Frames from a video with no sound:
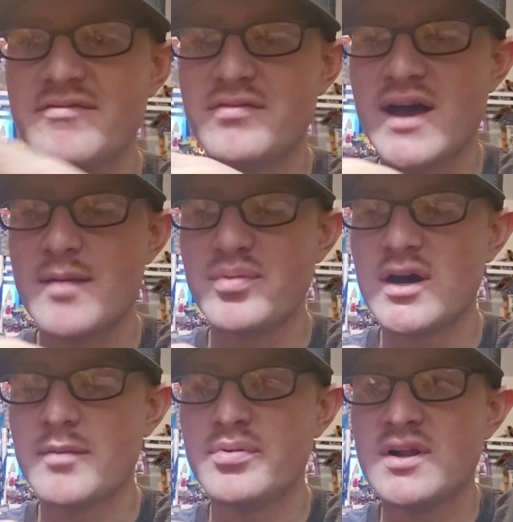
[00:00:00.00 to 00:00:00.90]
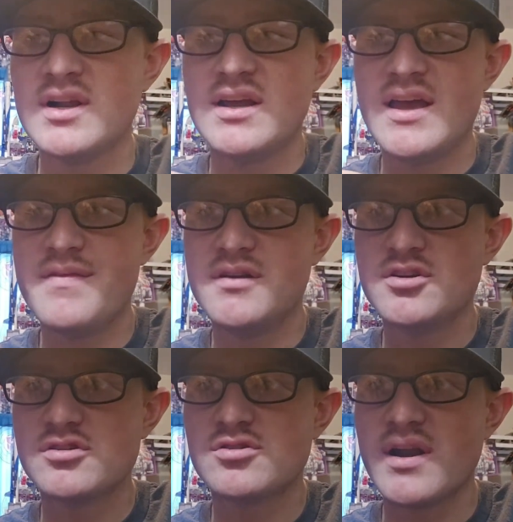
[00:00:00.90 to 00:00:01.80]
flap up and then
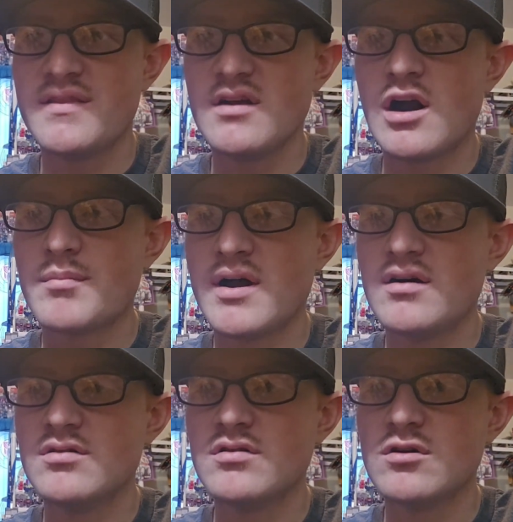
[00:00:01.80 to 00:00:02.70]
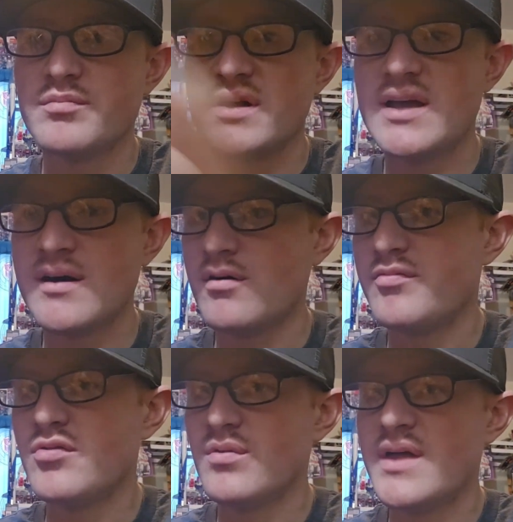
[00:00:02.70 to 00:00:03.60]
just straighten the arm out a little bit, and I'll
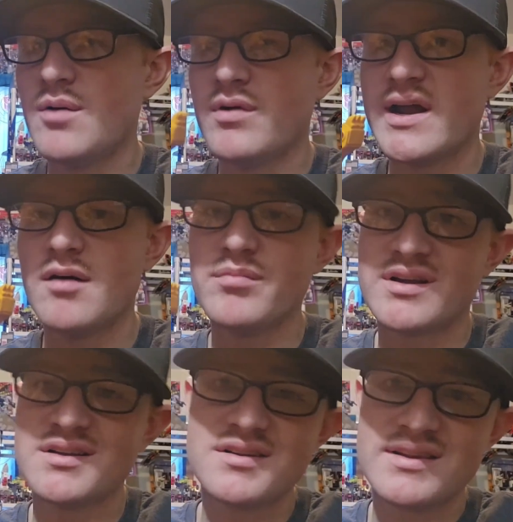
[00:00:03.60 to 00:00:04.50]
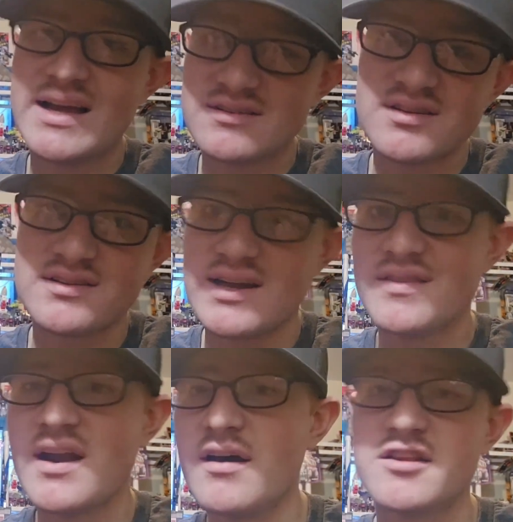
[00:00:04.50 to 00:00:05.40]
fold that one out because that's the side
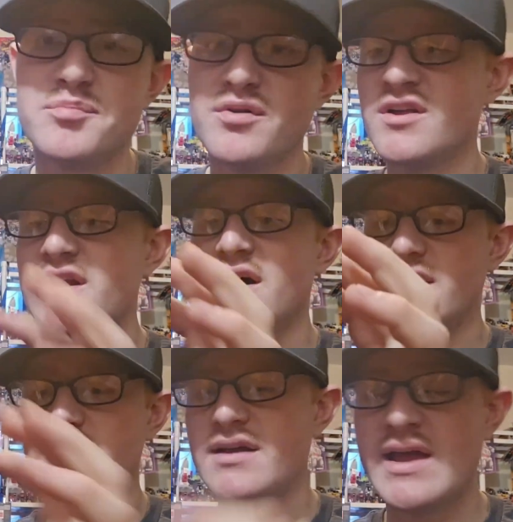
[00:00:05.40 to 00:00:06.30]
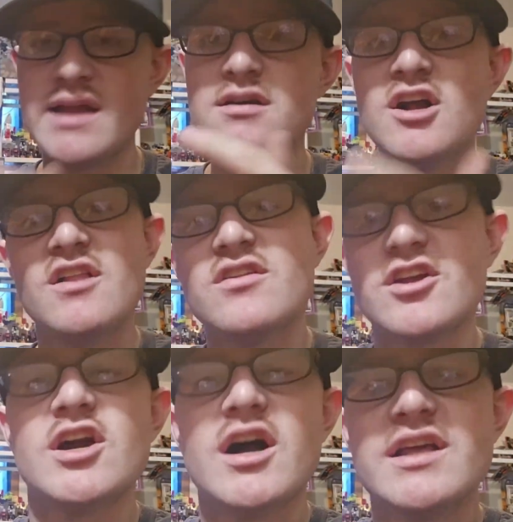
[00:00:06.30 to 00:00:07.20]
that I like to put the gun on. And the
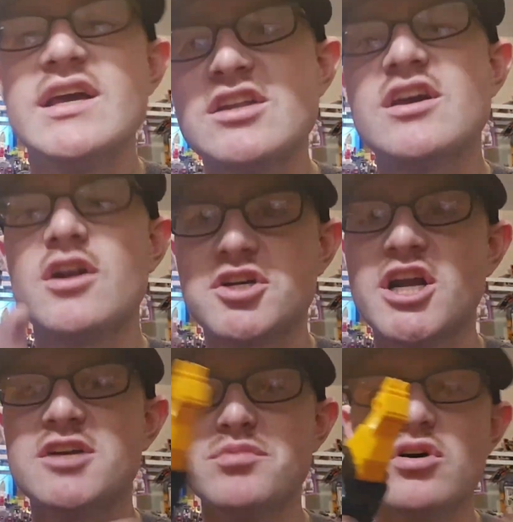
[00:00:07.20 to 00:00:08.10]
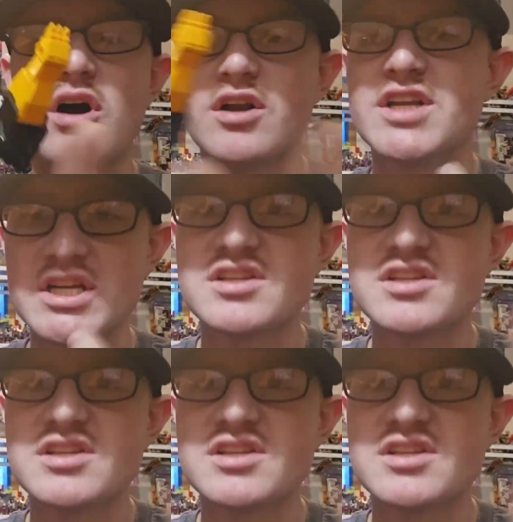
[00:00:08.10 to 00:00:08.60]
gun is interchangeable on each